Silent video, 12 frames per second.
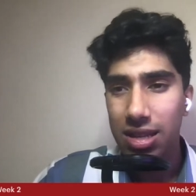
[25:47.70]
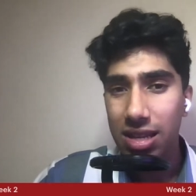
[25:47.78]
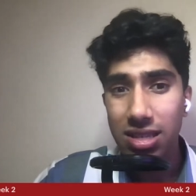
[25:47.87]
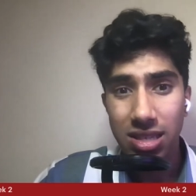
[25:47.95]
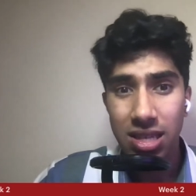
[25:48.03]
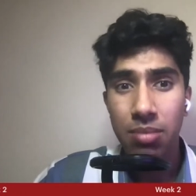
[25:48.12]

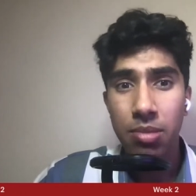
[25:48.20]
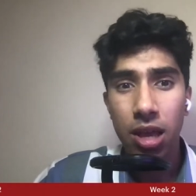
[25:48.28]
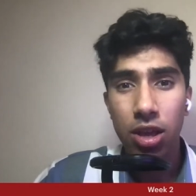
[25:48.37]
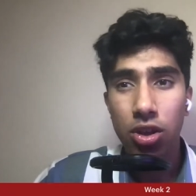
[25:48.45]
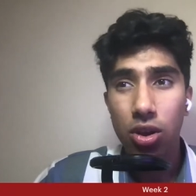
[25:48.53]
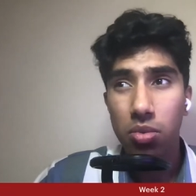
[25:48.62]
Doesn't seem
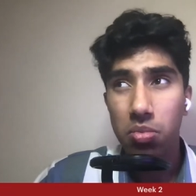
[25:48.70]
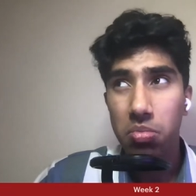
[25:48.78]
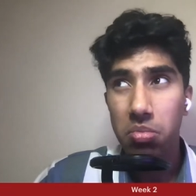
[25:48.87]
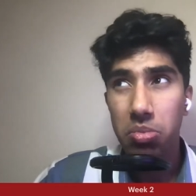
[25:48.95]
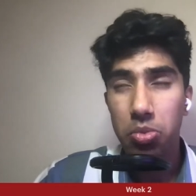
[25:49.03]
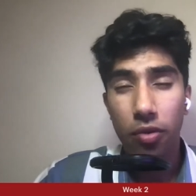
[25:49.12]
like,
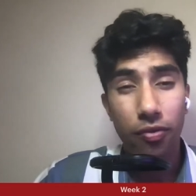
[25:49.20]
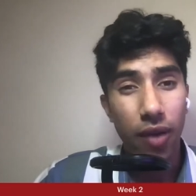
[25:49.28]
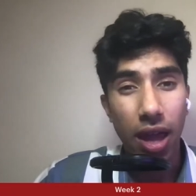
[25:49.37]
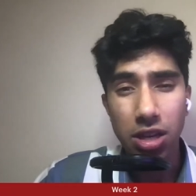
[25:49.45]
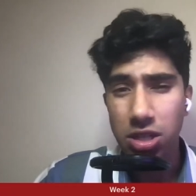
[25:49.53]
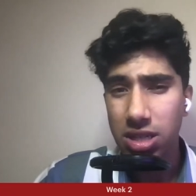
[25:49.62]

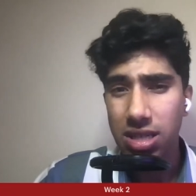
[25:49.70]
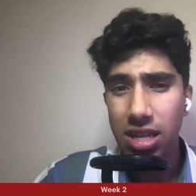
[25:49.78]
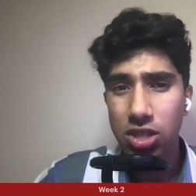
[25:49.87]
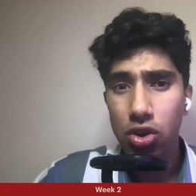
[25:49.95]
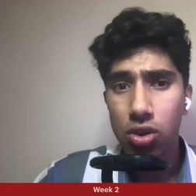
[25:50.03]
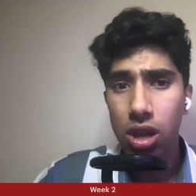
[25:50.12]
revenge is
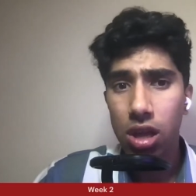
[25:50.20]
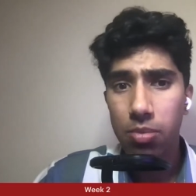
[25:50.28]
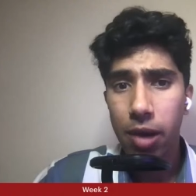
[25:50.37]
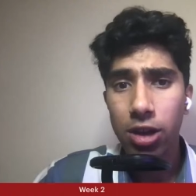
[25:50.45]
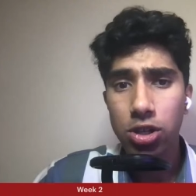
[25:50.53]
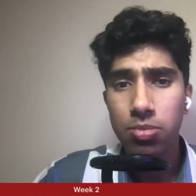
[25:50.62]
necessarily on
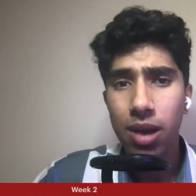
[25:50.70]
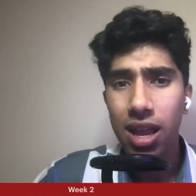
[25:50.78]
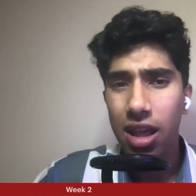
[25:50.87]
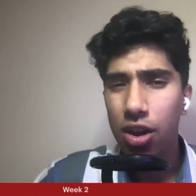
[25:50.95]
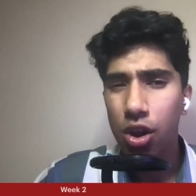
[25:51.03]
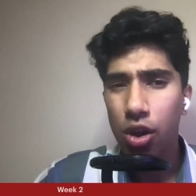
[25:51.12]
the Badgers'
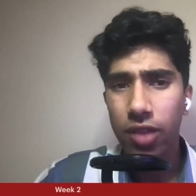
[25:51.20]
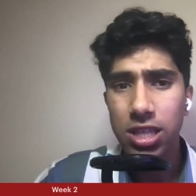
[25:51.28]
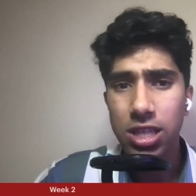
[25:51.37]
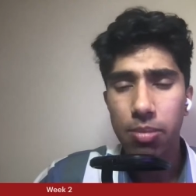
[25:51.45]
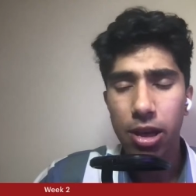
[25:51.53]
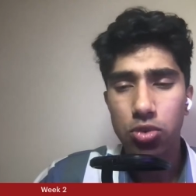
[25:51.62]
mind. I don't know if
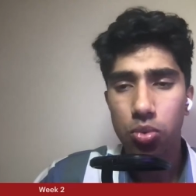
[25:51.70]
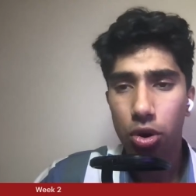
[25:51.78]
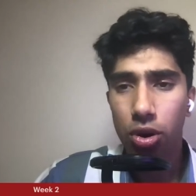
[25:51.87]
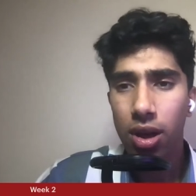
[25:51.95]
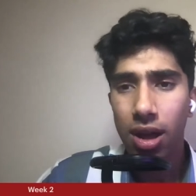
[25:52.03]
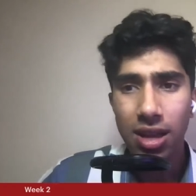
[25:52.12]
that's the best
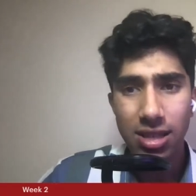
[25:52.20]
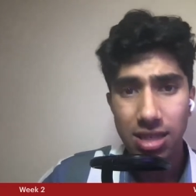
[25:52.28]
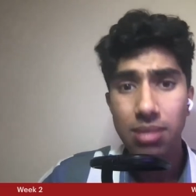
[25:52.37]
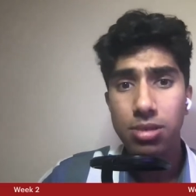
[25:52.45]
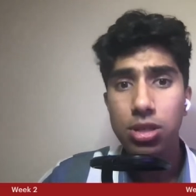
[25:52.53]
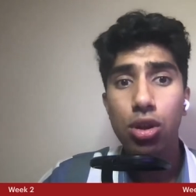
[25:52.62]
word.
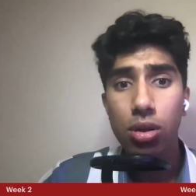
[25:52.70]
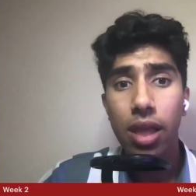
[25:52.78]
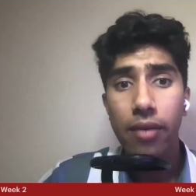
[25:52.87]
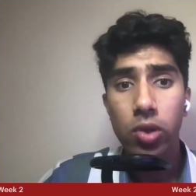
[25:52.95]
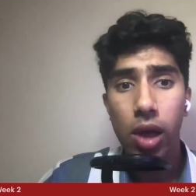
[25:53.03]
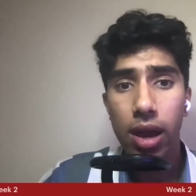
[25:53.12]
Seems they're
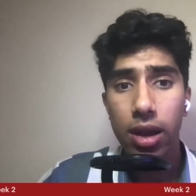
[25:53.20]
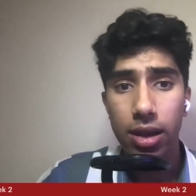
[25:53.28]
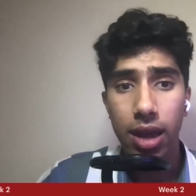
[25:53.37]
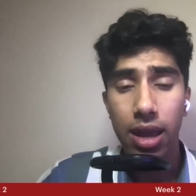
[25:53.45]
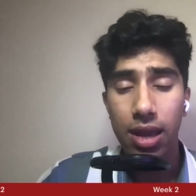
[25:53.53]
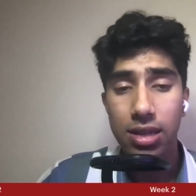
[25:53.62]

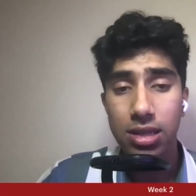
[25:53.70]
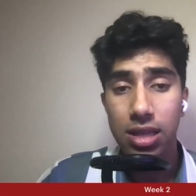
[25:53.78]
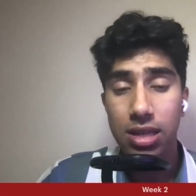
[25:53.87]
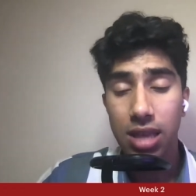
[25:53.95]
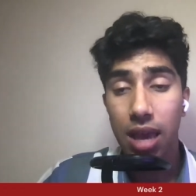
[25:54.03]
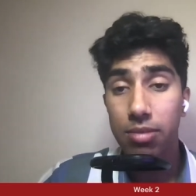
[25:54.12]
level-headed getting into
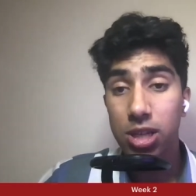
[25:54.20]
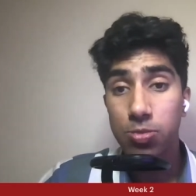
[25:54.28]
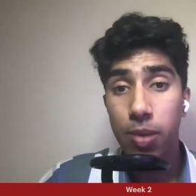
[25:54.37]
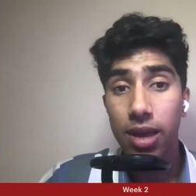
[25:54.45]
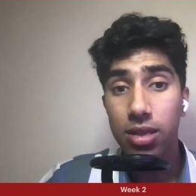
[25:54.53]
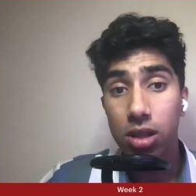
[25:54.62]
this game
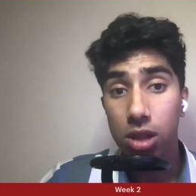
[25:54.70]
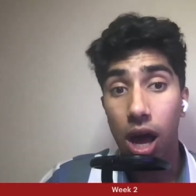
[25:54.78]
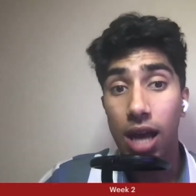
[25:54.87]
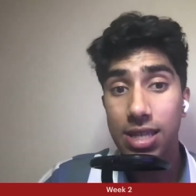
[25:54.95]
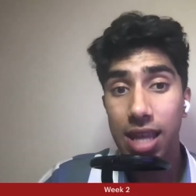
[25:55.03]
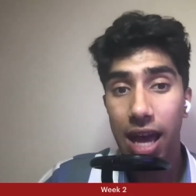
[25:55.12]
despite the
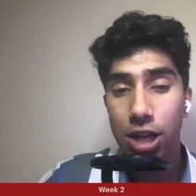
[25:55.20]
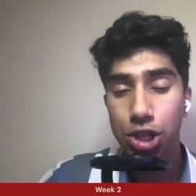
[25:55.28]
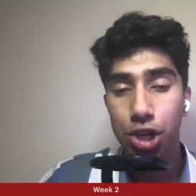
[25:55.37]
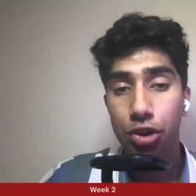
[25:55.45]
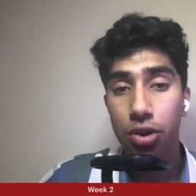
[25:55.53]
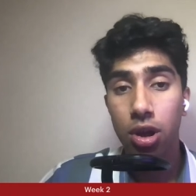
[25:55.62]
loss
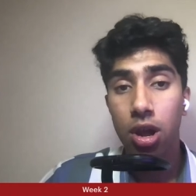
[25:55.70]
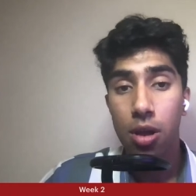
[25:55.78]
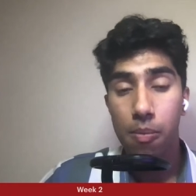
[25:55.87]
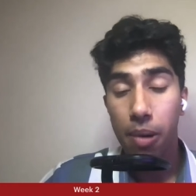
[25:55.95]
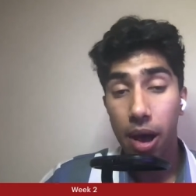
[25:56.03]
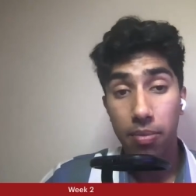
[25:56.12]
last year,
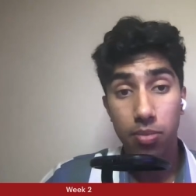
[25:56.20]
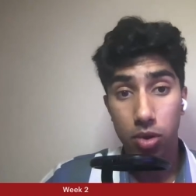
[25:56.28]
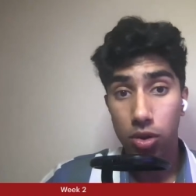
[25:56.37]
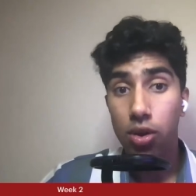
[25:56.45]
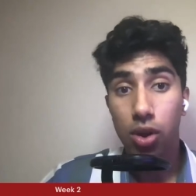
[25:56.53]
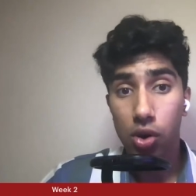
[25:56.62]
but
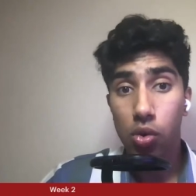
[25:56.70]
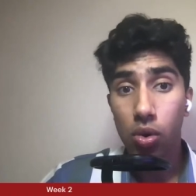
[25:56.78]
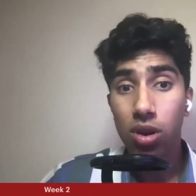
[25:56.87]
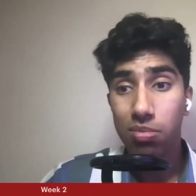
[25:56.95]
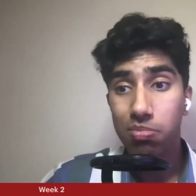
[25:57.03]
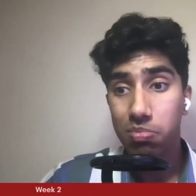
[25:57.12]
you're
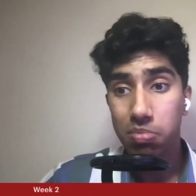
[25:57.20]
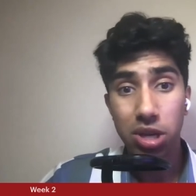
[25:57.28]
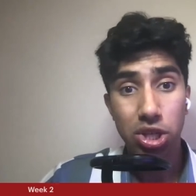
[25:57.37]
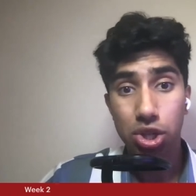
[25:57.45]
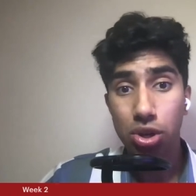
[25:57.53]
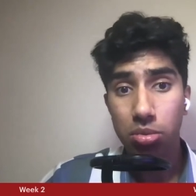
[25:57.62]
going to
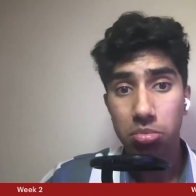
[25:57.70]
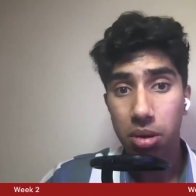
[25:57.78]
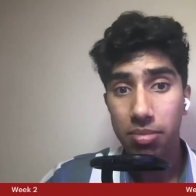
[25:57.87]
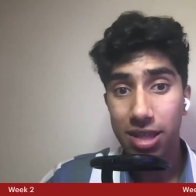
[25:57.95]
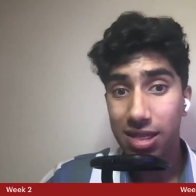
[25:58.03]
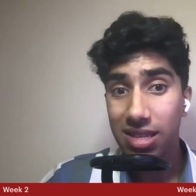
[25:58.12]
be sure.
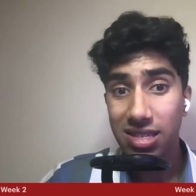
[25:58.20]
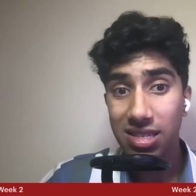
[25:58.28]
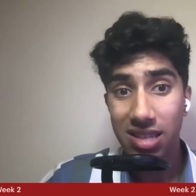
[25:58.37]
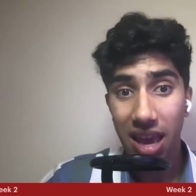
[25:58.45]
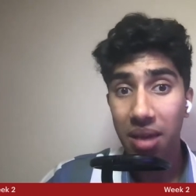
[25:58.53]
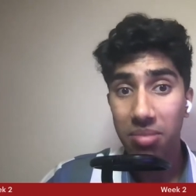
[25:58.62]
I mean, this
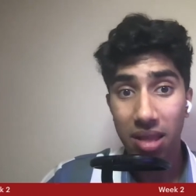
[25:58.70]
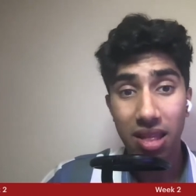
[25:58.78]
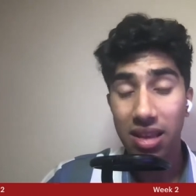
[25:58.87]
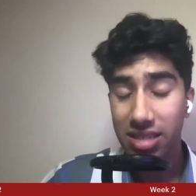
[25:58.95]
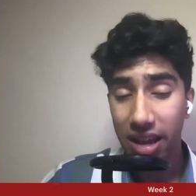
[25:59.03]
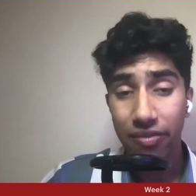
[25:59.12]
is a game that
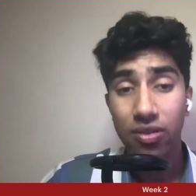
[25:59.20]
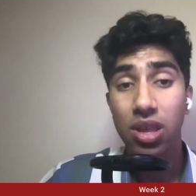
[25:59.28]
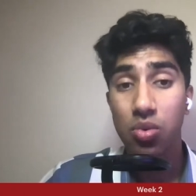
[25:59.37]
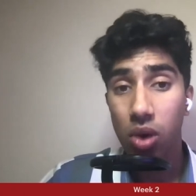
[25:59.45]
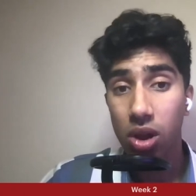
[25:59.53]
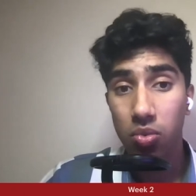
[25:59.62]
they
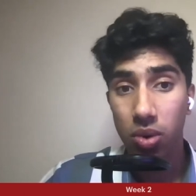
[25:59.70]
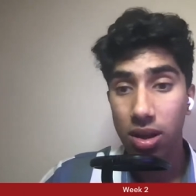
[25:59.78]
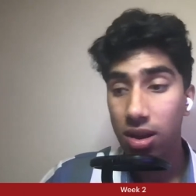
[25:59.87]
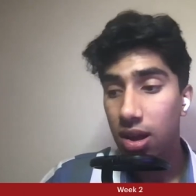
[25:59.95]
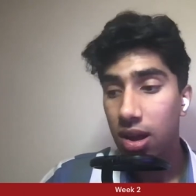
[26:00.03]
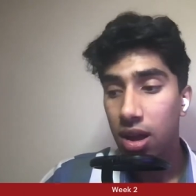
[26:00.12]
definitely want to win,